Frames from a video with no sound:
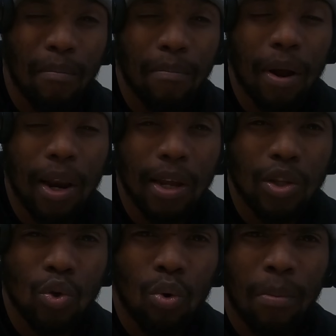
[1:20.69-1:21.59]
probably like
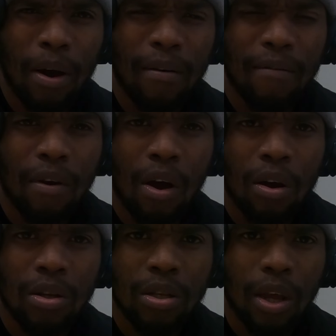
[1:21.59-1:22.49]
two of my
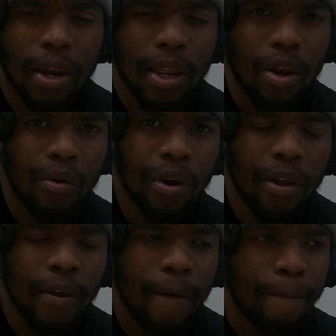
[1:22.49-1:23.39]
vlogs I did already.